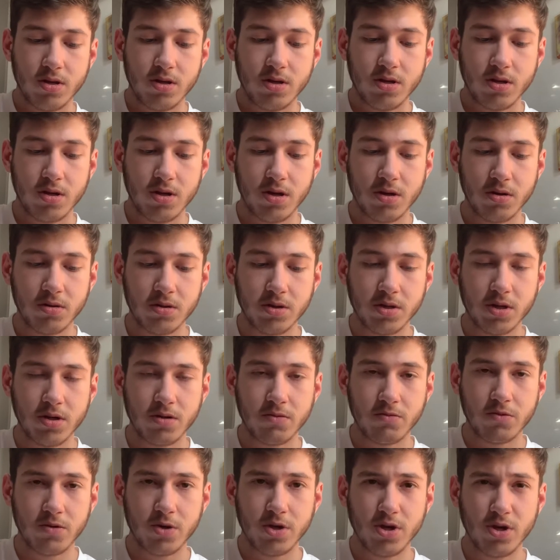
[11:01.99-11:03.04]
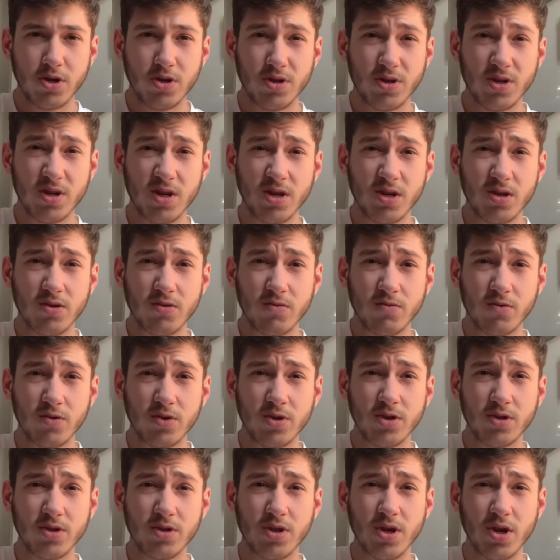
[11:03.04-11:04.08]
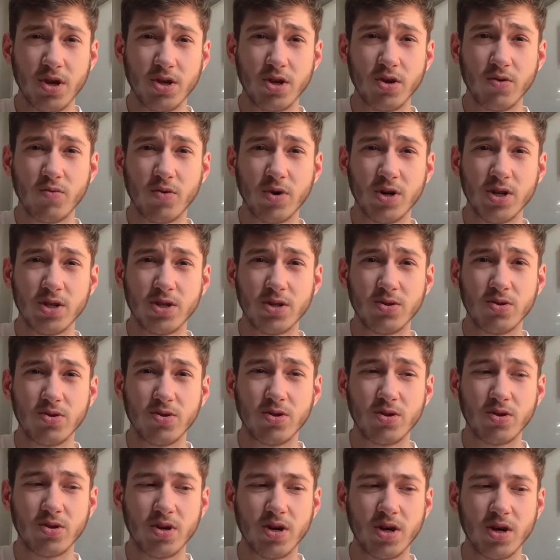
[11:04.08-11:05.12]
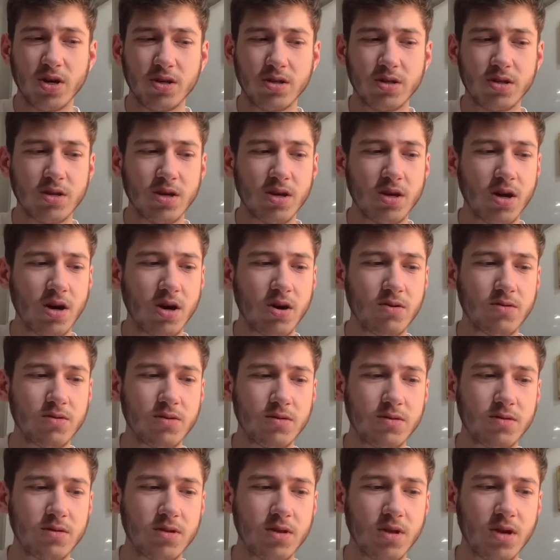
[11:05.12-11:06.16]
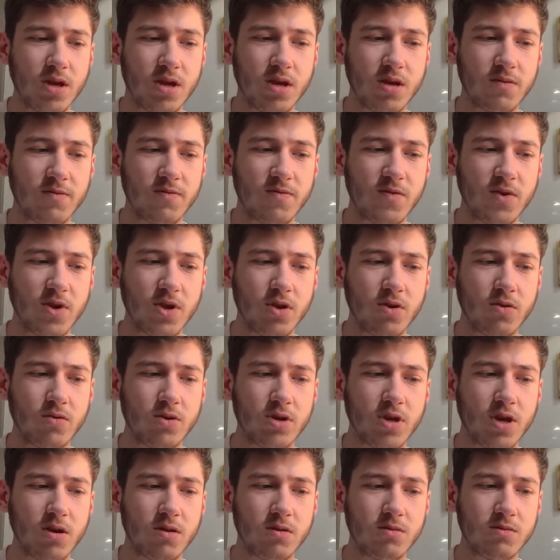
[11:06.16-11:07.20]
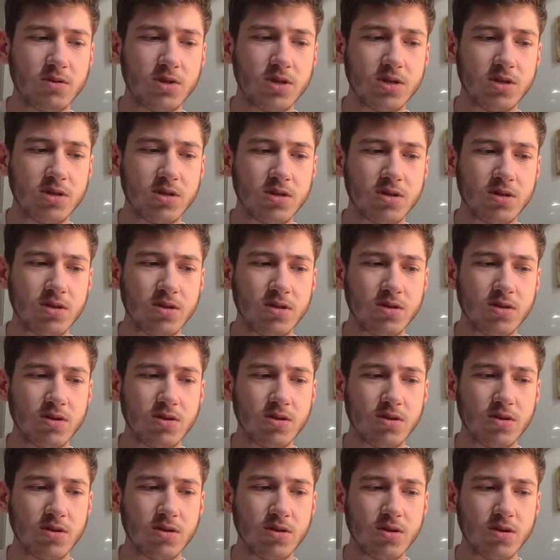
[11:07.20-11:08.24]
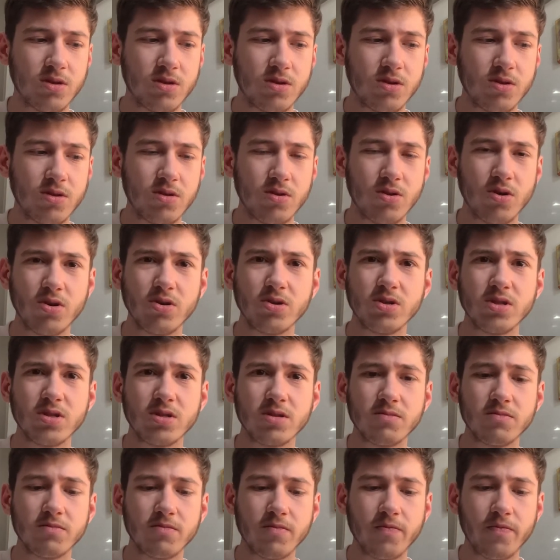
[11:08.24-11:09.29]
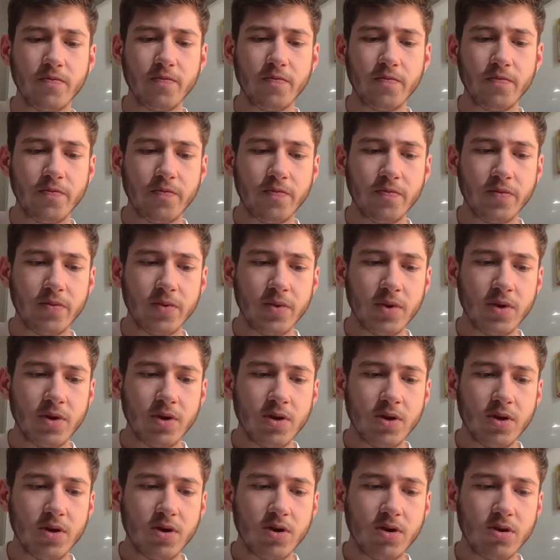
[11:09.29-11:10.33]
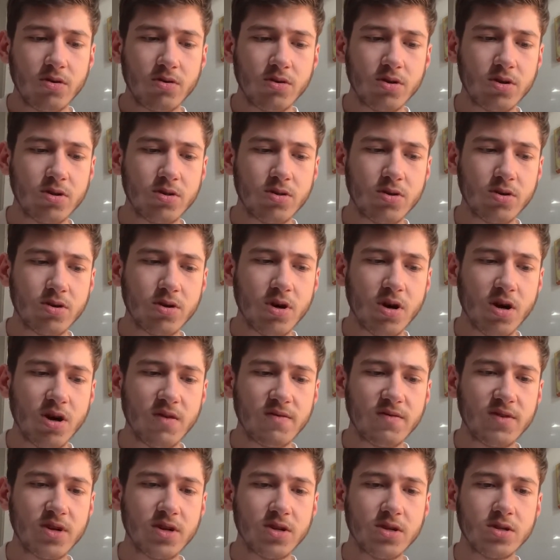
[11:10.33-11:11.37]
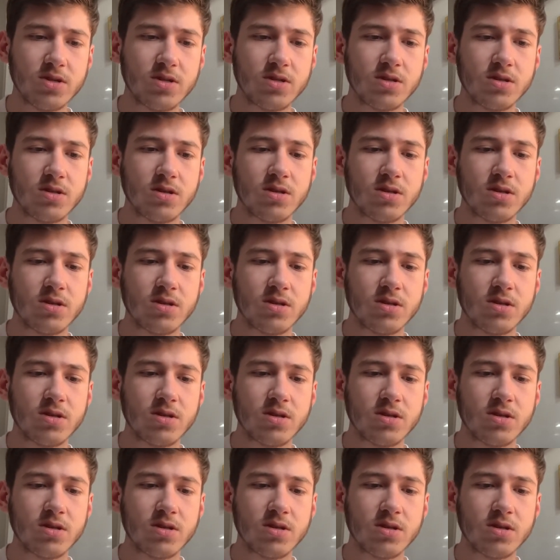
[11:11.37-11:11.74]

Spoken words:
And I was like, what do you think? What do you think you want it to look like? How the video games looked? They're gonna look obvious.